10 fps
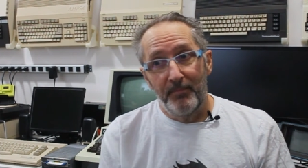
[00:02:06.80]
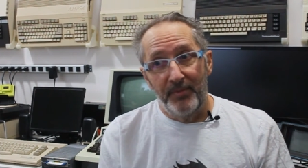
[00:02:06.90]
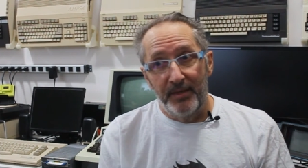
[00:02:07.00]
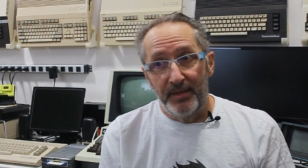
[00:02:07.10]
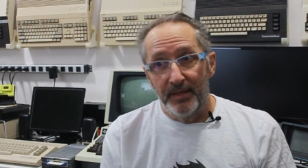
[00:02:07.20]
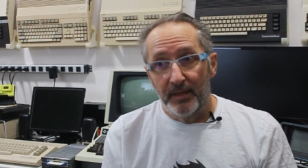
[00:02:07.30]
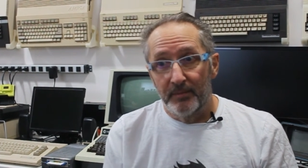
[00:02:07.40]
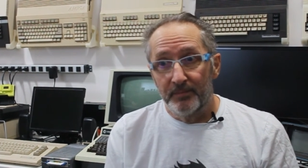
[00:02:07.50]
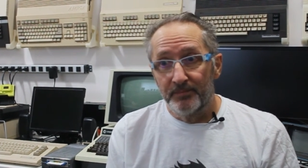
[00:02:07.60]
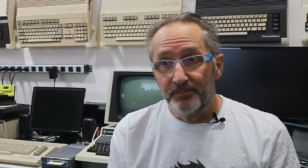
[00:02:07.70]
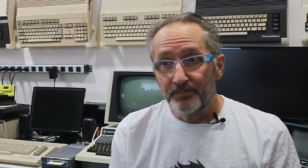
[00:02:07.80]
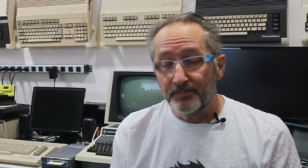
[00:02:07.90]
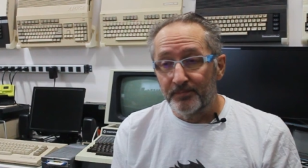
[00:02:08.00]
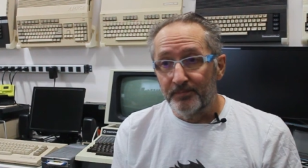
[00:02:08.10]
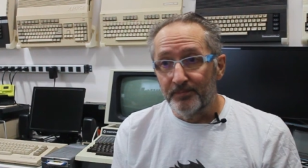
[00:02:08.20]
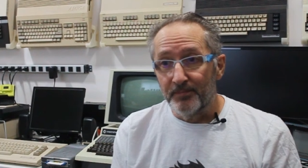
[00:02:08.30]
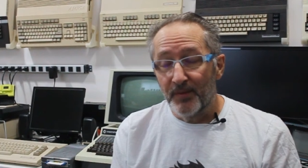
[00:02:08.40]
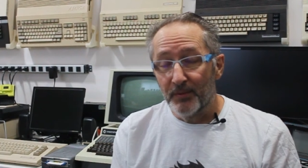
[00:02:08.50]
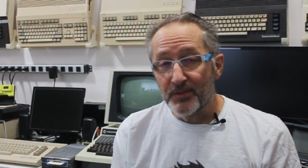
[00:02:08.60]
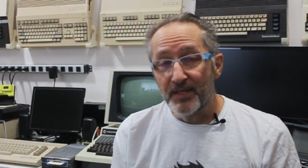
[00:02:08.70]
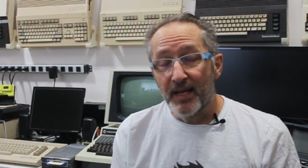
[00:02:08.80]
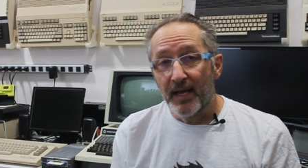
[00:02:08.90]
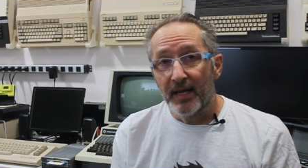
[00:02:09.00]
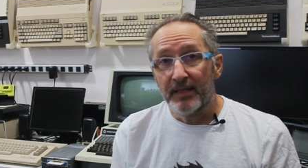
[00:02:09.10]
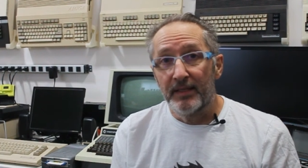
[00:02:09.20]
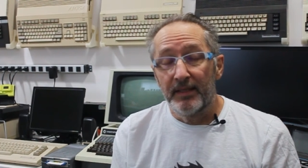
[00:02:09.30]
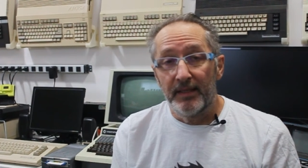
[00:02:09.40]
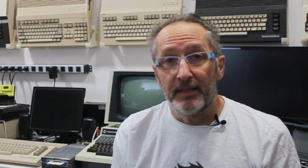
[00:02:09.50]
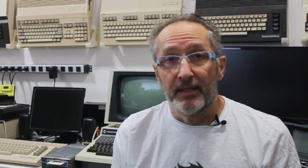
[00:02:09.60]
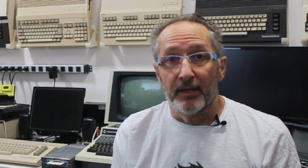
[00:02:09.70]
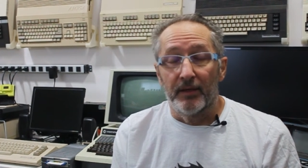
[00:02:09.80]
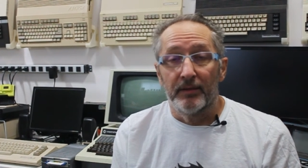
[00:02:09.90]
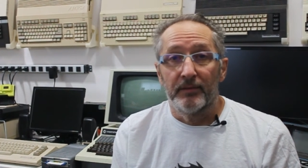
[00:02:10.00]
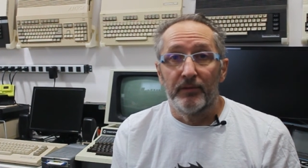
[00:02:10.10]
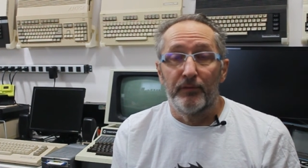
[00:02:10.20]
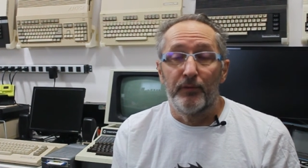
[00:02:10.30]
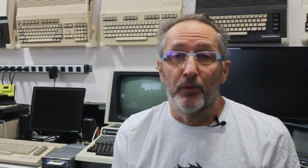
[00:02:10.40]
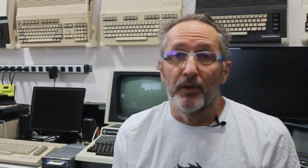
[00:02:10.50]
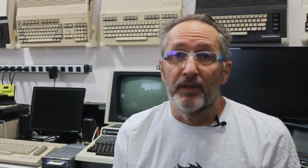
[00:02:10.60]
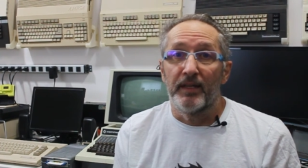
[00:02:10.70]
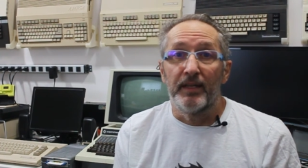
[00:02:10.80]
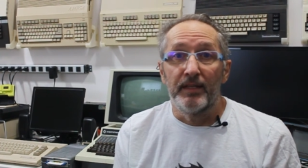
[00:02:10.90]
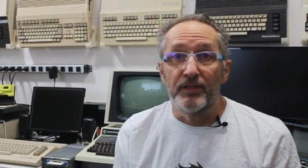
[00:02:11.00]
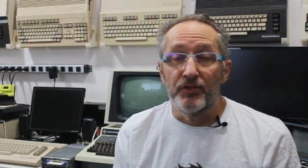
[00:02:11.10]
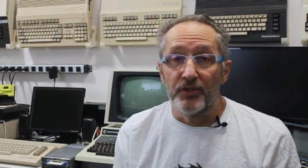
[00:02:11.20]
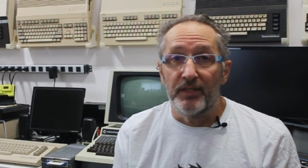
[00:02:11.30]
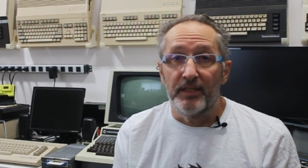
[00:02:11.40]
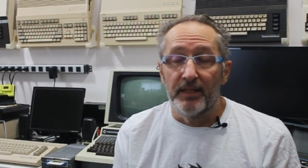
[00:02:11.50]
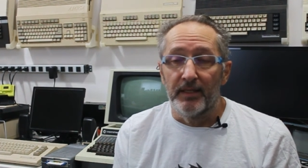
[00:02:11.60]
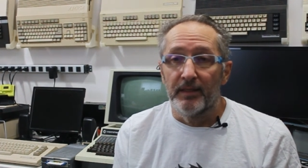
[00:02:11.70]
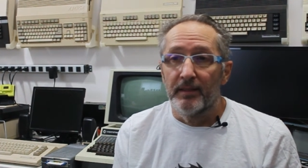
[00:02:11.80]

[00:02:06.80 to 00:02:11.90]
there was an ad in there for the Indus GT,